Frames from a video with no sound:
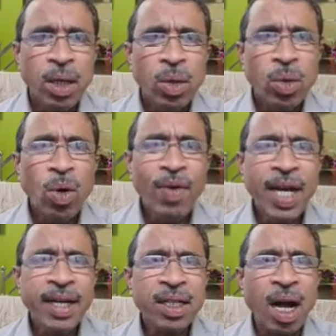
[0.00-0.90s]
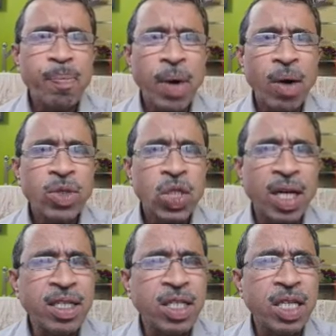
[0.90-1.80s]
Covalent compounds
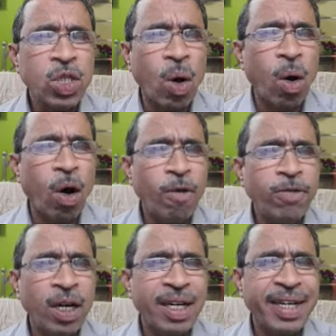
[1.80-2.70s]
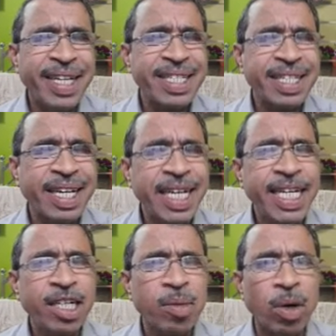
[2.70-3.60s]
consist of
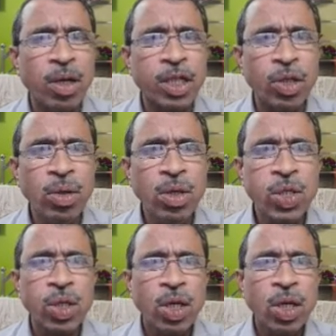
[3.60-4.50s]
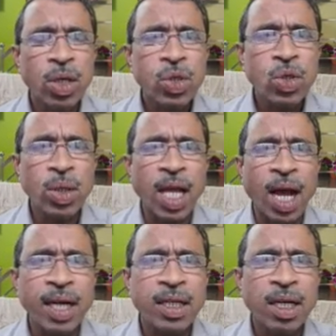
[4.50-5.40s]
discrete molecules so
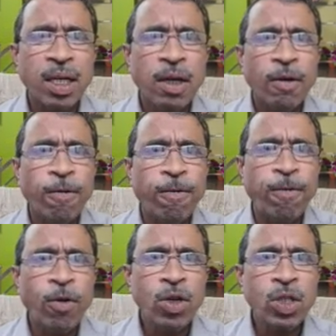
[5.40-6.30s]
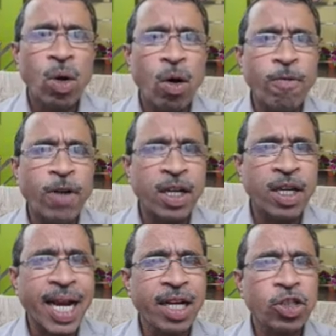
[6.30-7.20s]
that force of
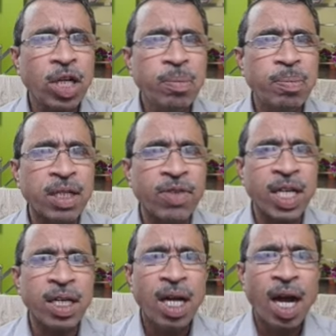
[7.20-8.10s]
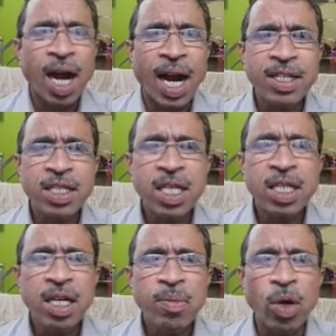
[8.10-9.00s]
attraction between
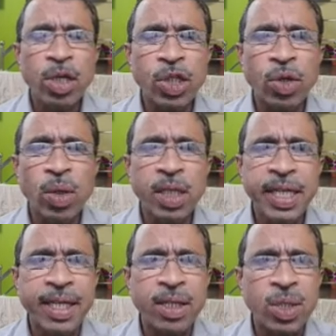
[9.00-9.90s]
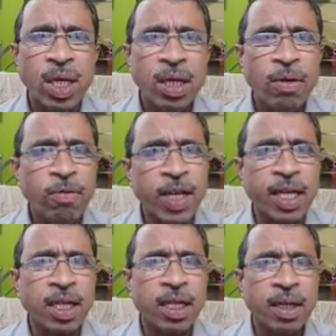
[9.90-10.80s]
adjacent molecule is weak.